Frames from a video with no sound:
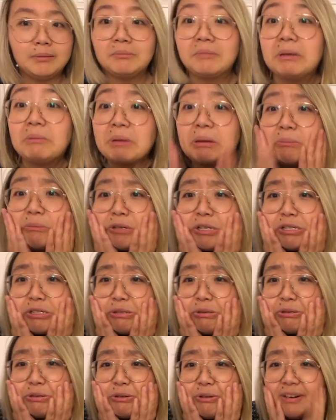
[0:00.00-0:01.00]
My memory's
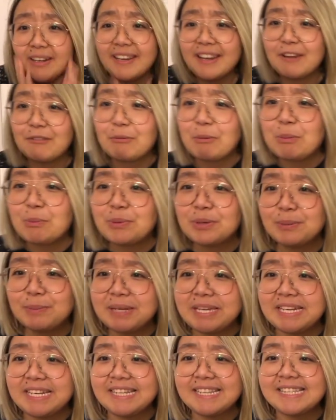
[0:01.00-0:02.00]
so short, I can't remember the
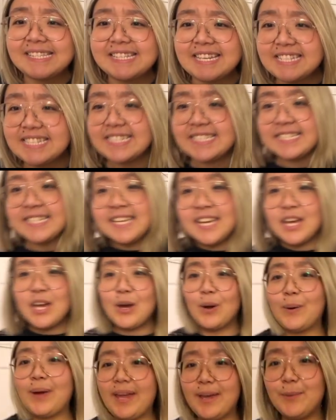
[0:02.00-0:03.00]
beginning of the sentence.
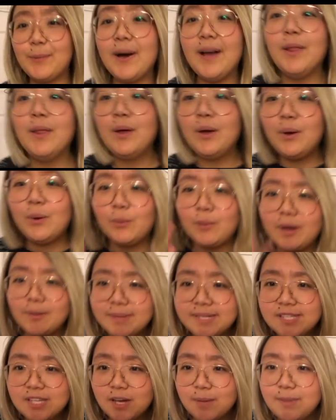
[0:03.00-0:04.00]
Okay, well,
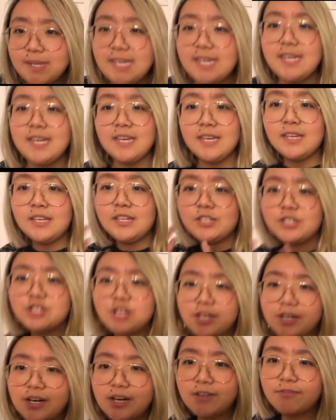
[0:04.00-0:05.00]
Wabi Sabi,
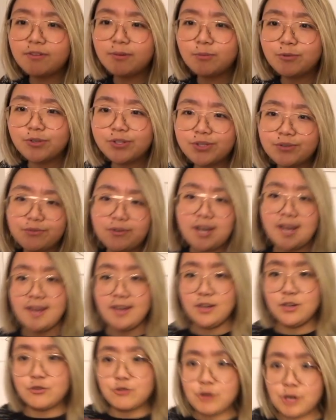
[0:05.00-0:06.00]
Donna from Roots and
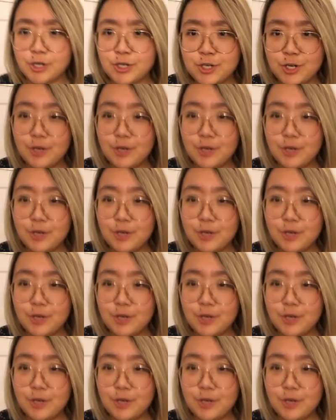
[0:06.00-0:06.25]
Rain, trunk